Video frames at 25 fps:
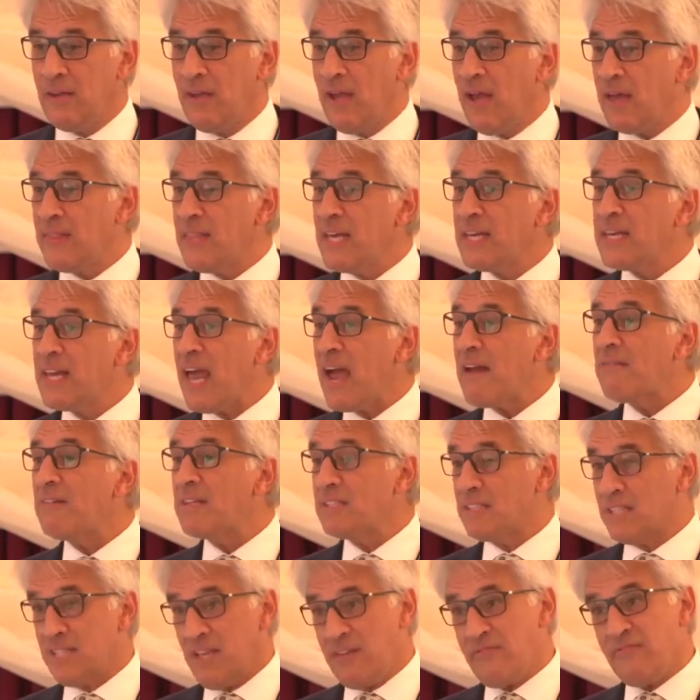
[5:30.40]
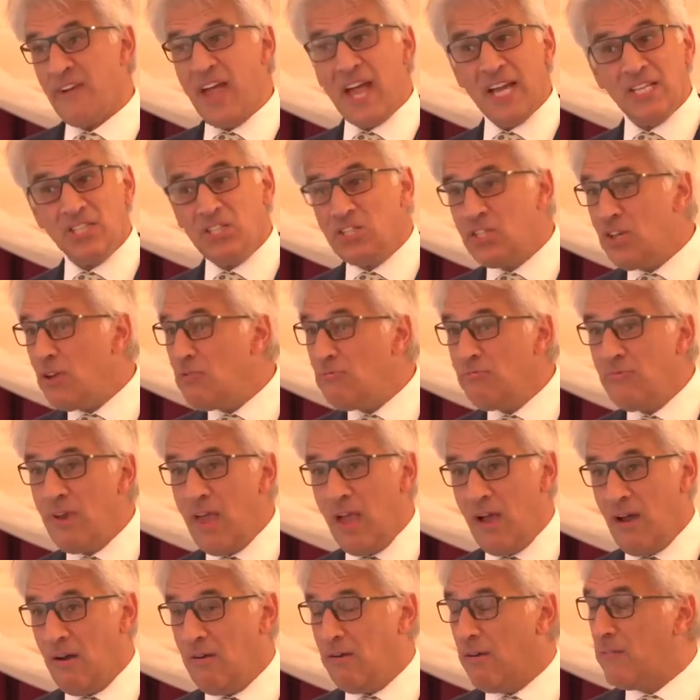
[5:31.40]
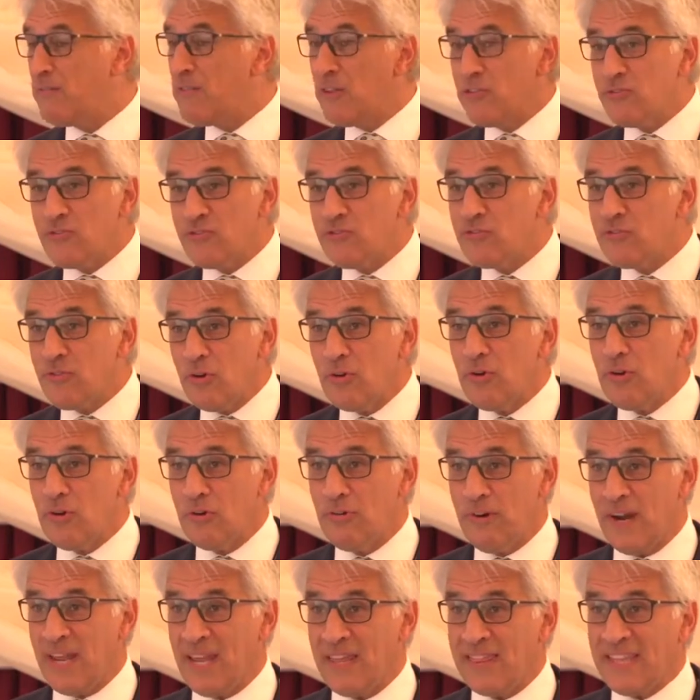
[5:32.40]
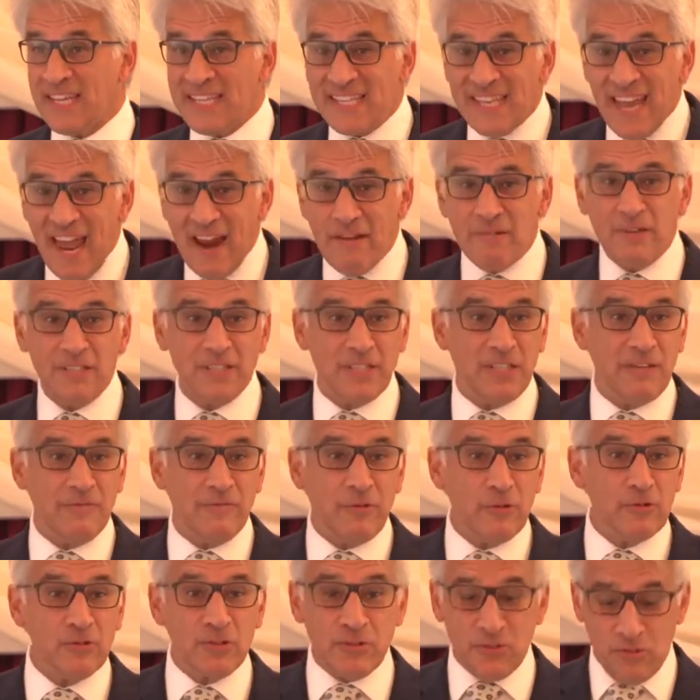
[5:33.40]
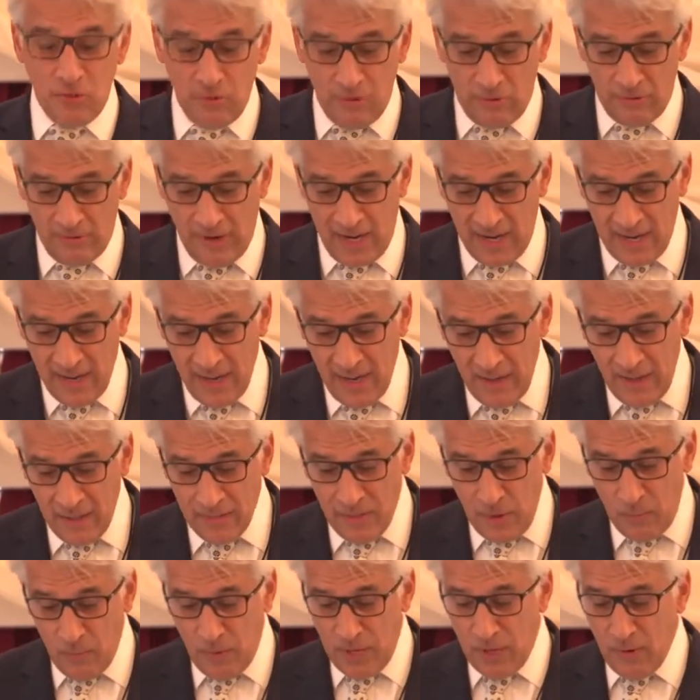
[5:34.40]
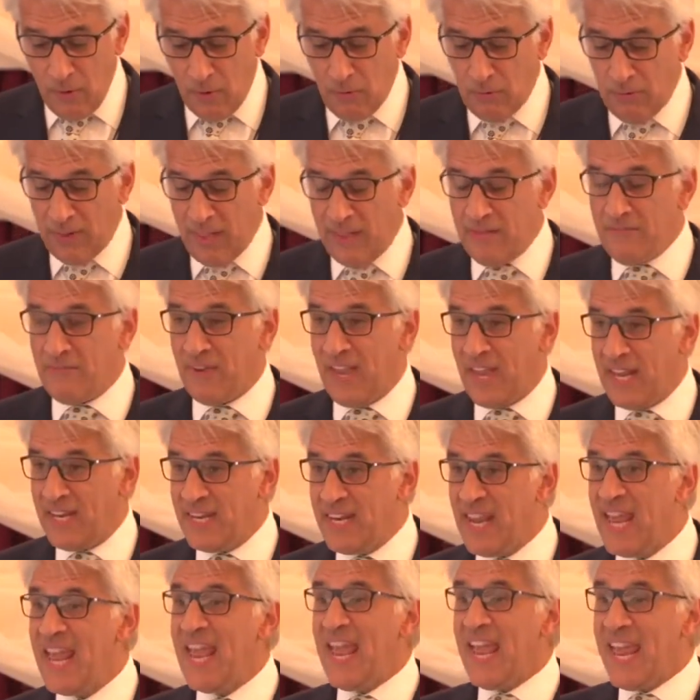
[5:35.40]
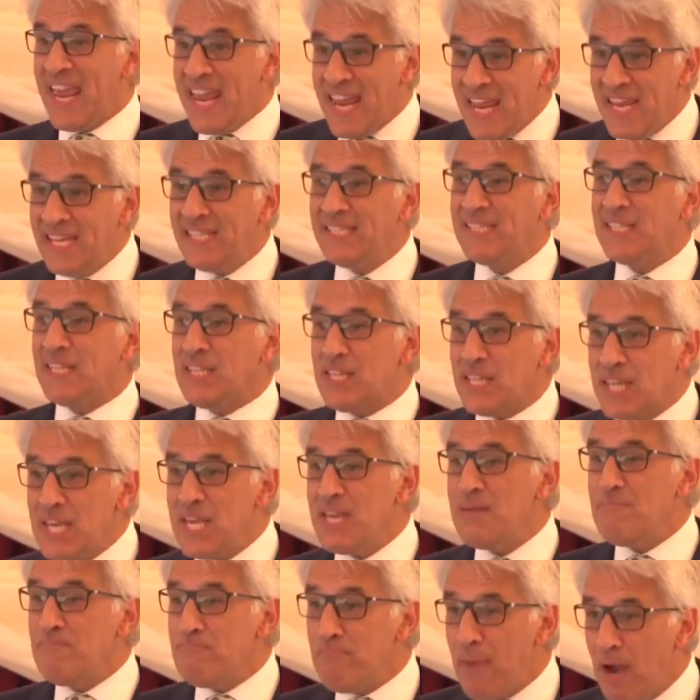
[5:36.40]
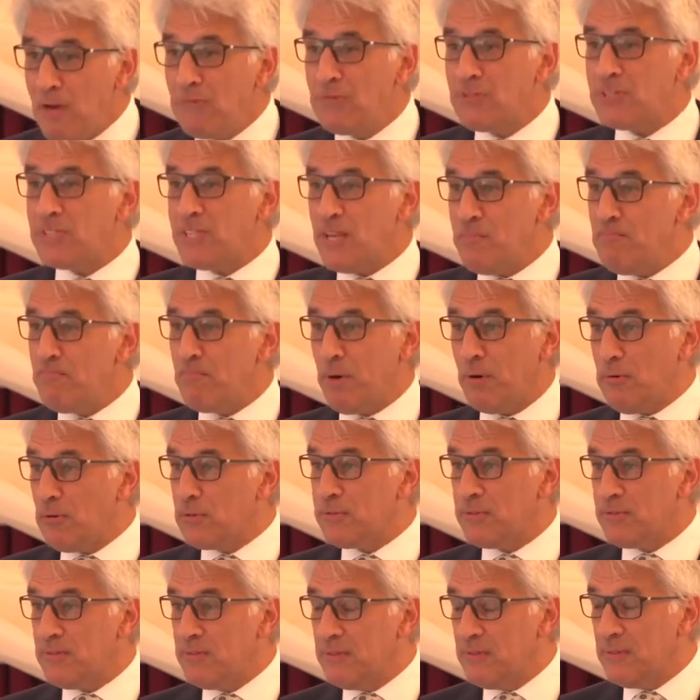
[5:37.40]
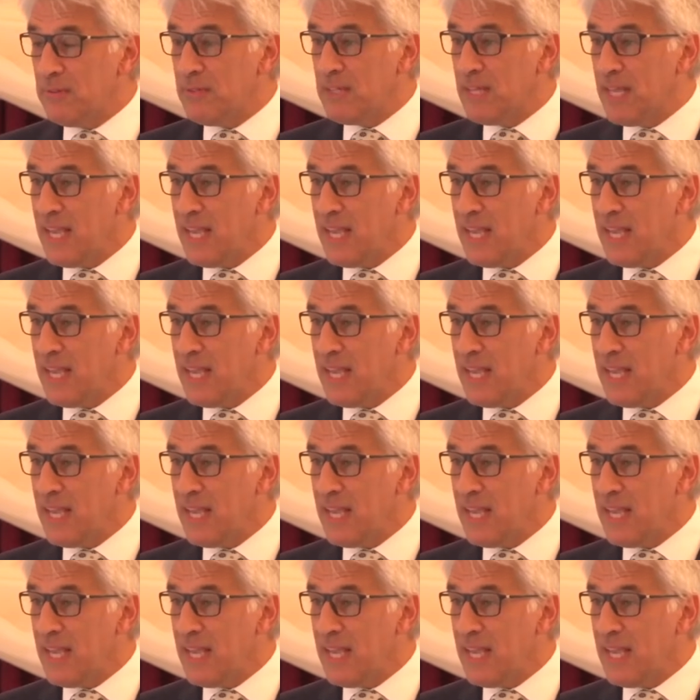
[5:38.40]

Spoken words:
And the narrative, as you know, of the story, the narrative or story that we all live in is the most important.